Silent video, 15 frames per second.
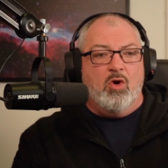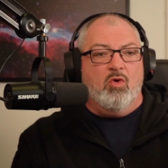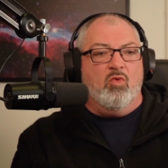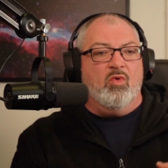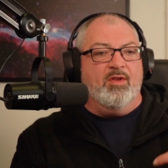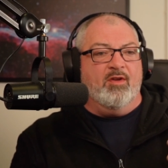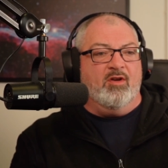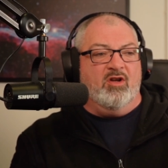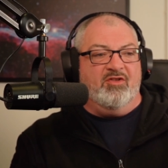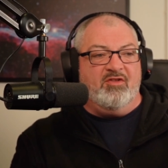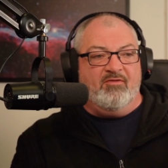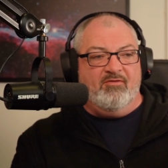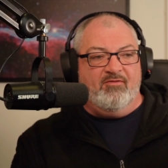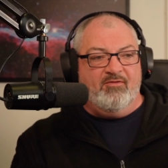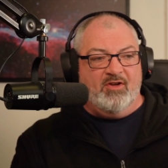with an
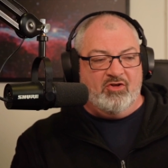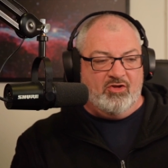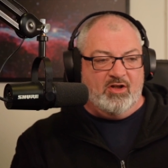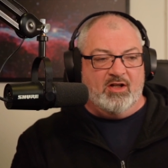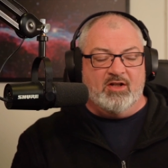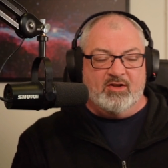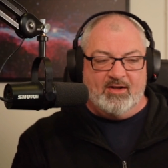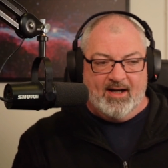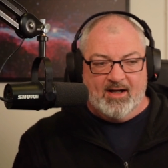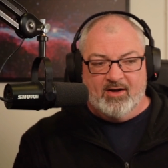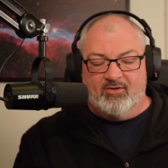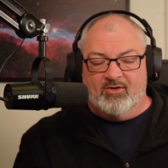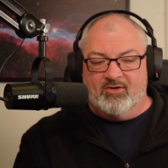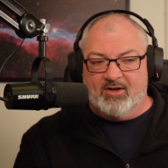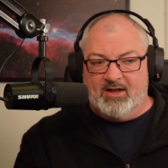artificial
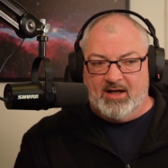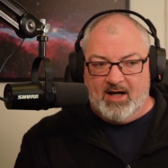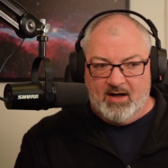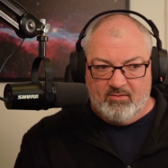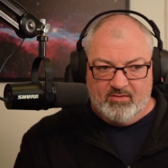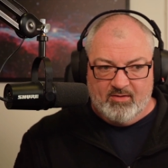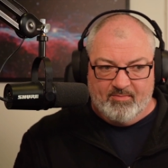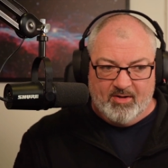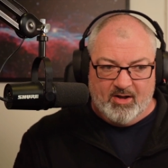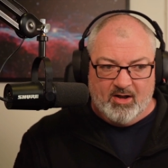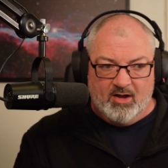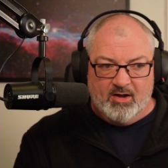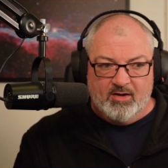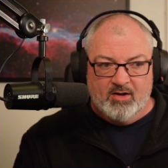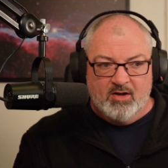intelligence
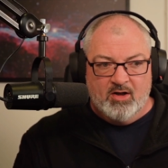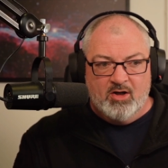counterpart